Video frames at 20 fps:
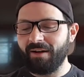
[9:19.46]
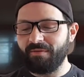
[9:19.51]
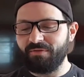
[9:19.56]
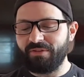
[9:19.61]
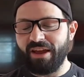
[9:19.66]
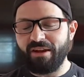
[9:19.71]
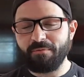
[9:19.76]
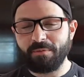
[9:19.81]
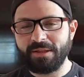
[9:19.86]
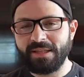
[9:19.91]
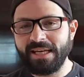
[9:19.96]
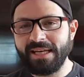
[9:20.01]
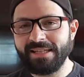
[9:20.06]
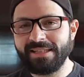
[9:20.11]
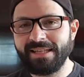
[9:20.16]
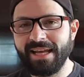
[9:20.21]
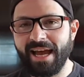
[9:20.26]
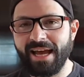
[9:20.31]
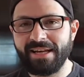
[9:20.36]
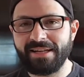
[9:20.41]
Dave
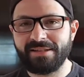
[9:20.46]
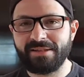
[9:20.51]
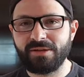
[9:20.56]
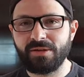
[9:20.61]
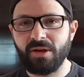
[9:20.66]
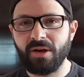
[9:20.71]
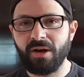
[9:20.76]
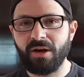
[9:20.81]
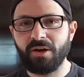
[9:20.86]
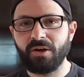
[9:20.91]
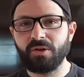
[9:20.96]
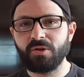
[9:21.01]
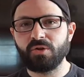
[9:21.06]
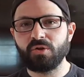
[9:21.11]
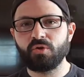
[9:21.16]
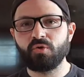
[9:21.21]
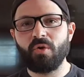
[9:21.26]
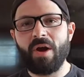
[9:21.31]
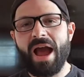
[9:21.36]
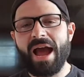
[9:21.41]
Bautista as
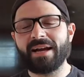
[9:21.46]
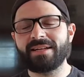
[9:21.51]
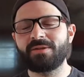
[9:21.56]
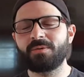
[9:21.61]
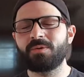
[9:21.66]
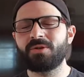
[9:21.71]
Drax.